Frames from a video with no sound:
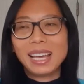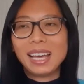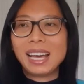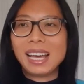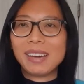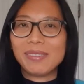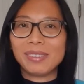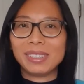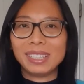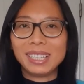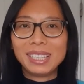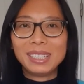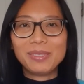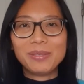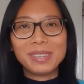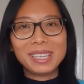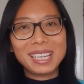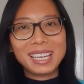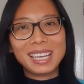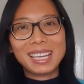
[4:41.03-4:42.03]
Have a nice
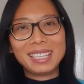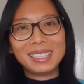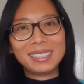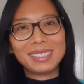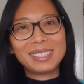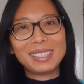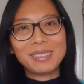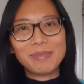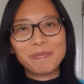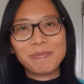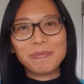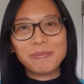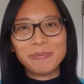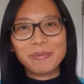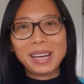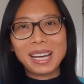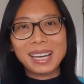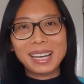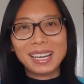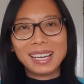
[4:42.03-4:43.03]
weekend.
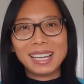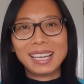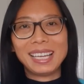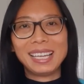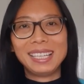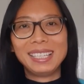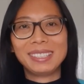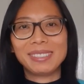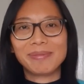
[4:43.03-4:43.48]
Bye.